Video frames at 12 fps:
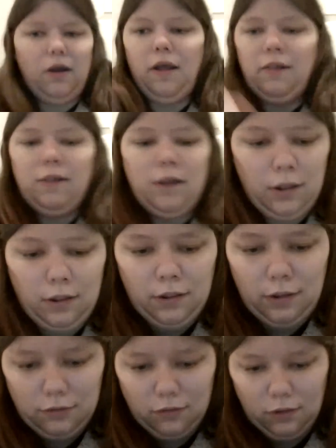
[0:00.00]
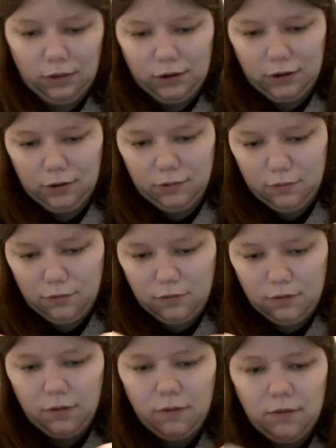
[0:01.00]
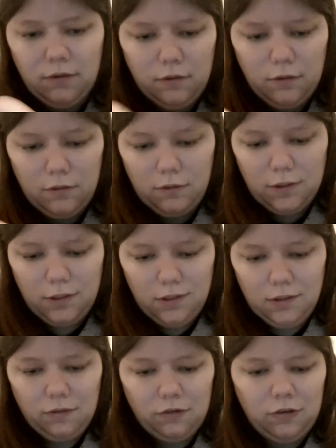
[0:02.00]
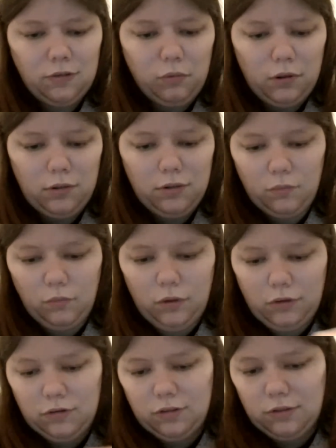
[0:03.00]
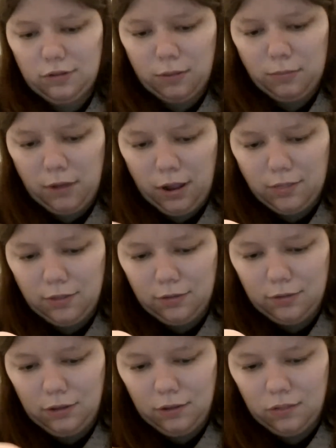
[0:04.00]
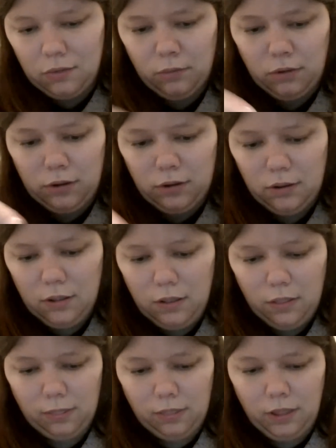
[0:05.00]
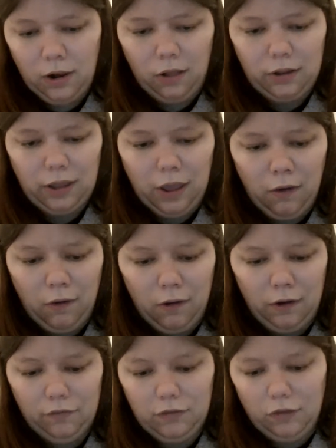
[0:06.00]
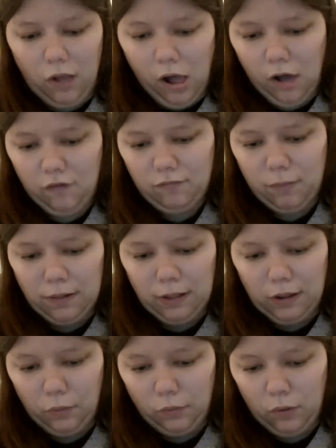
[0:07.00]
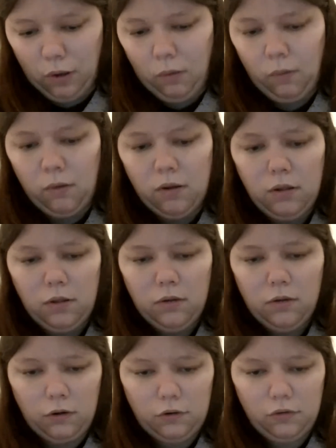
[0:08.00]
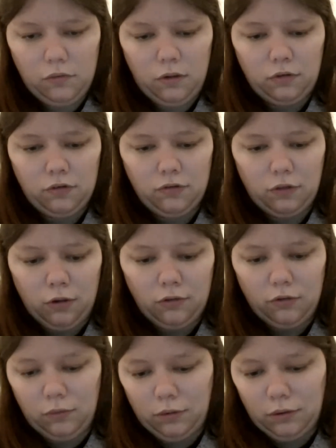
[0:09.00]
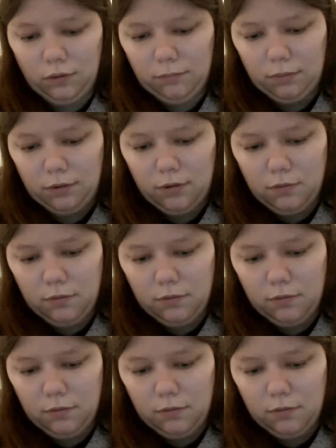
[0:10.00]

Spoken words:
and then that's all I did. So just once it reaches the same height as the other one, then I'll count, and if it's off by like a row or two, I'll just undo it. But